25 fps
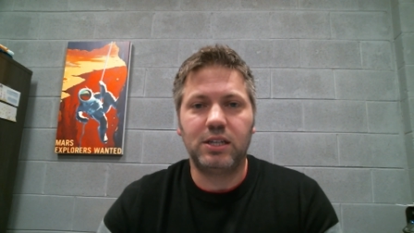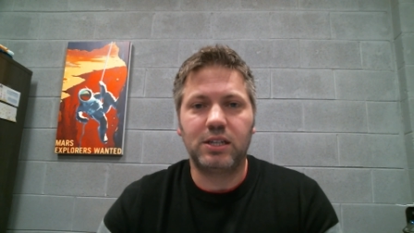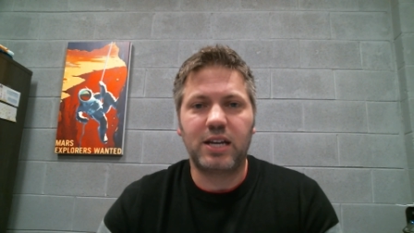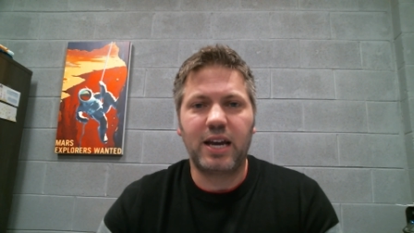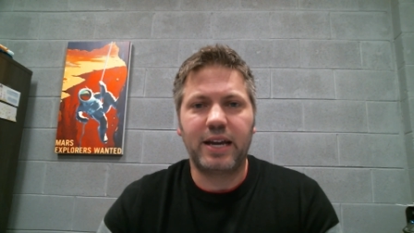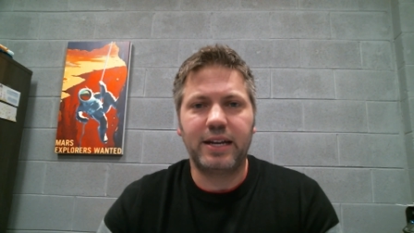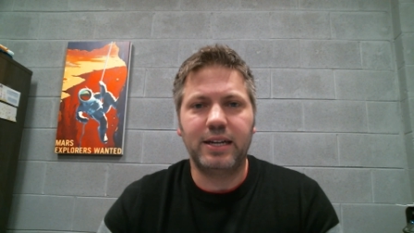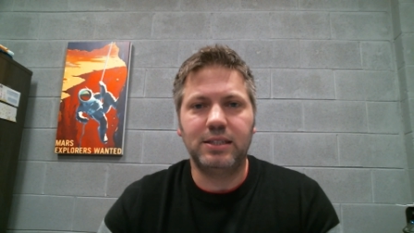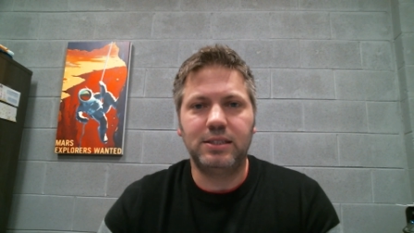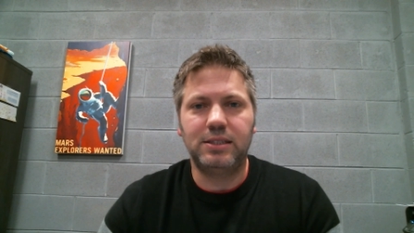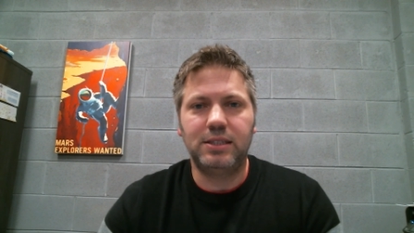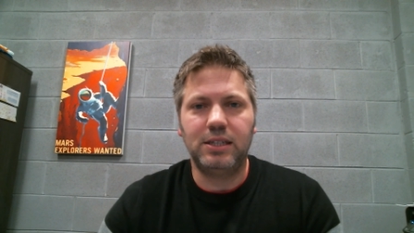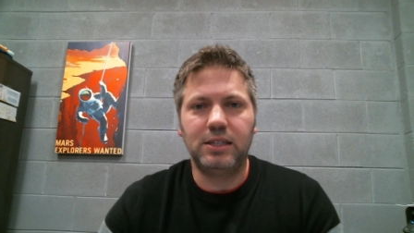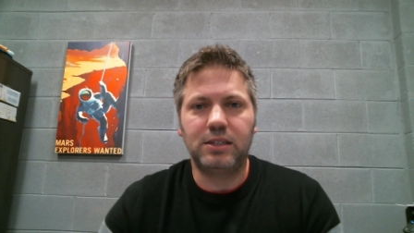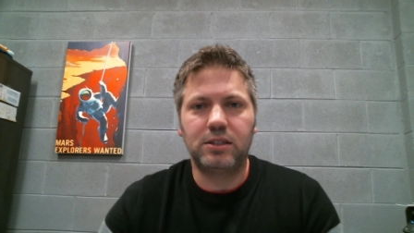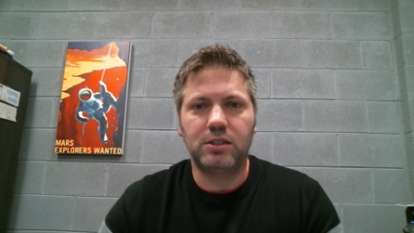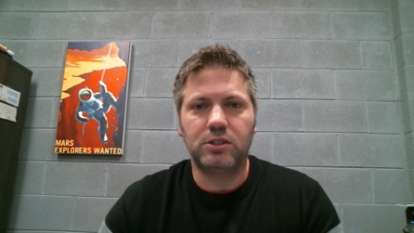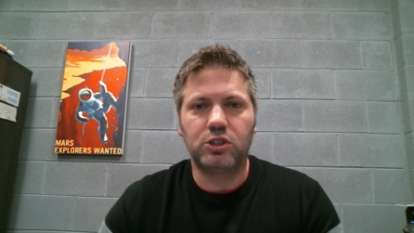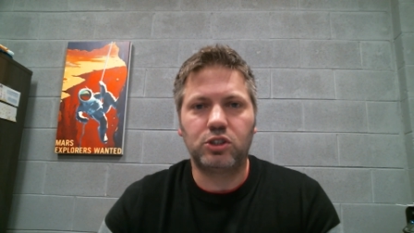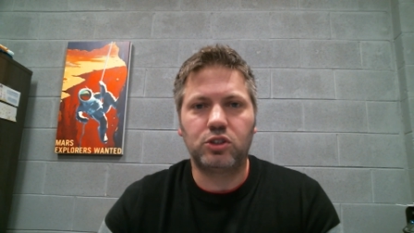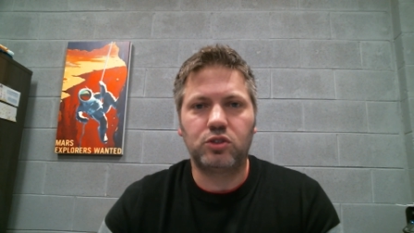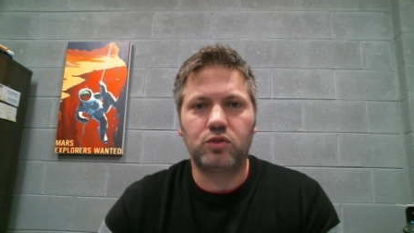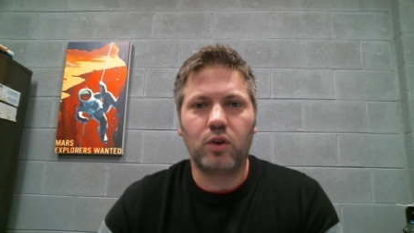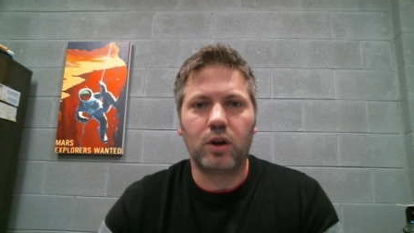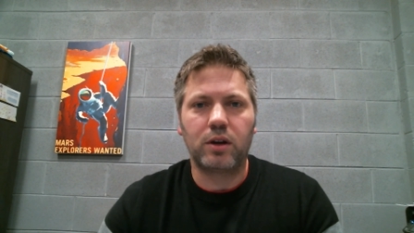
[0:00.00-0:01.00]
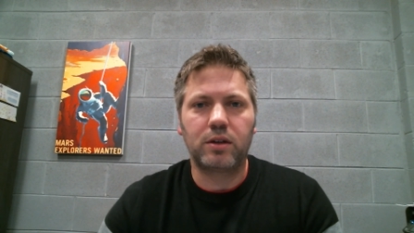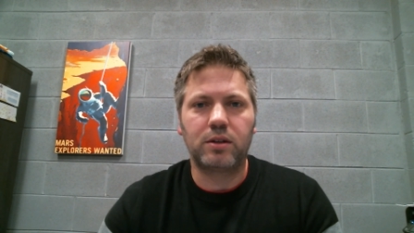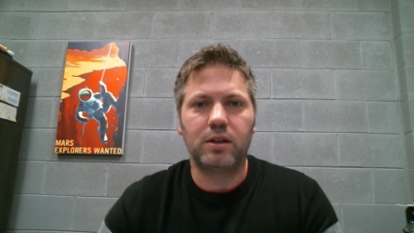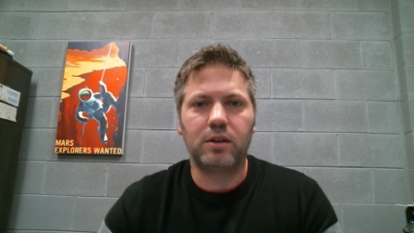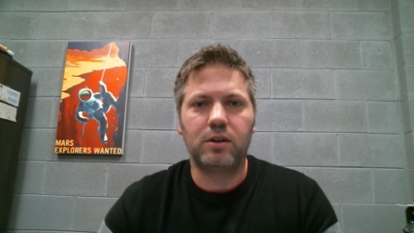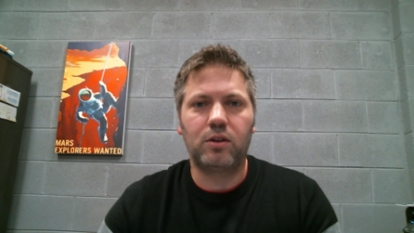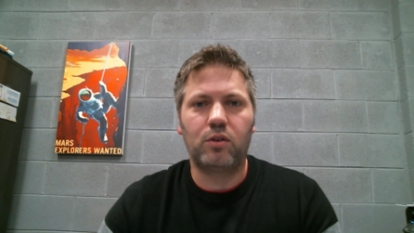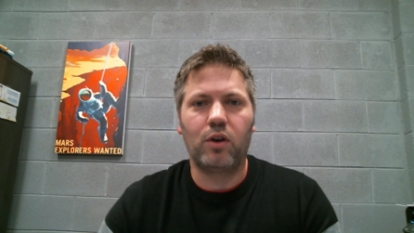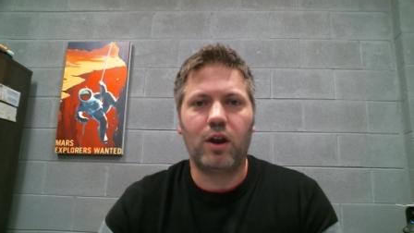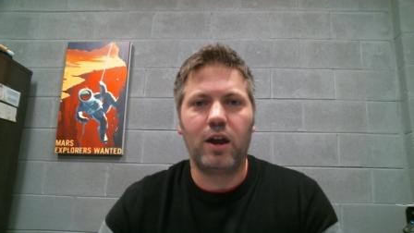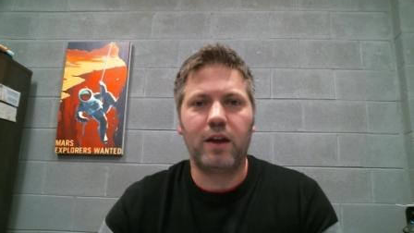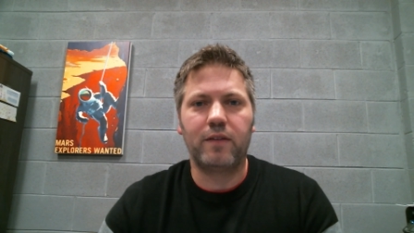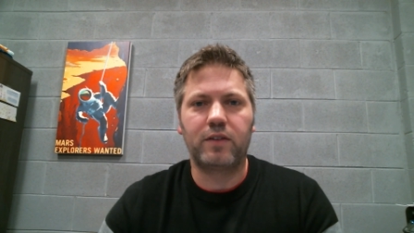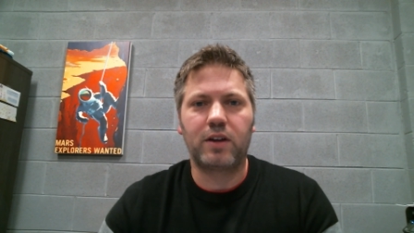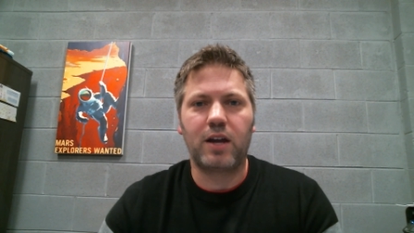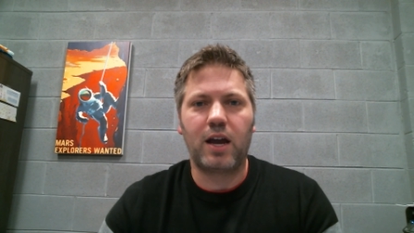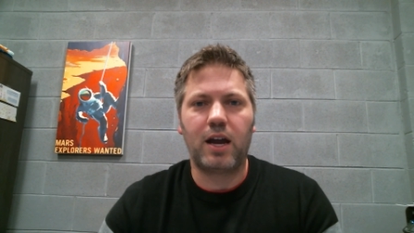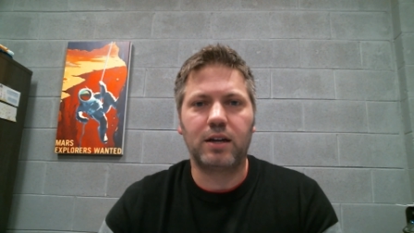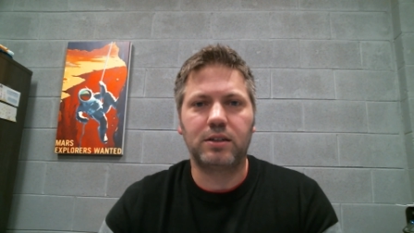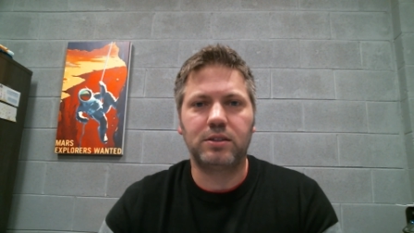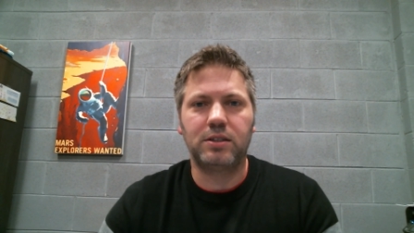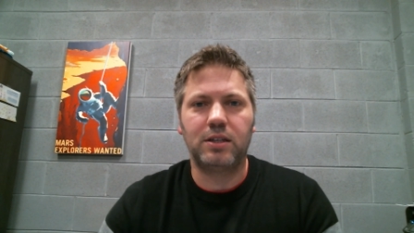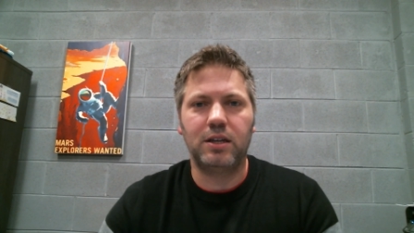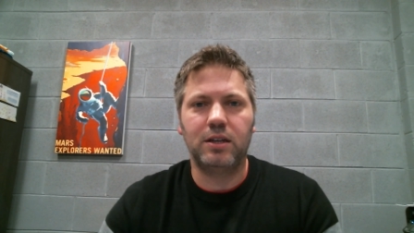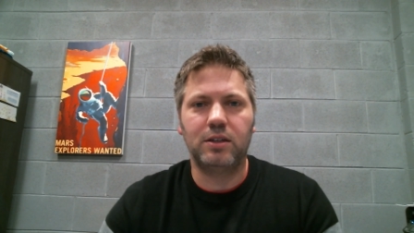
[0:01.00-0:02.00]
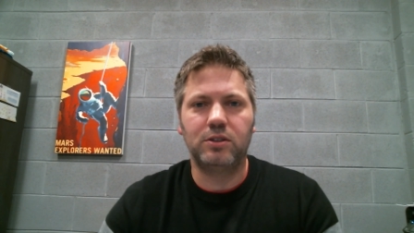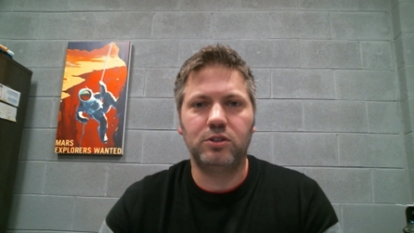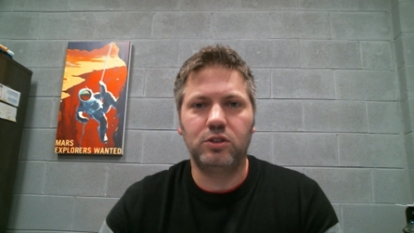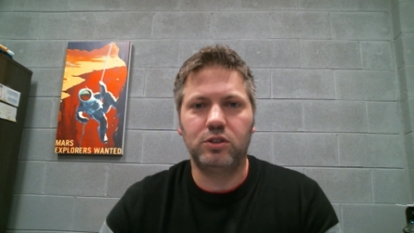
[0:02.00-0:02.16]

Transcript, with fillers: kind of deconstructed craft cocktails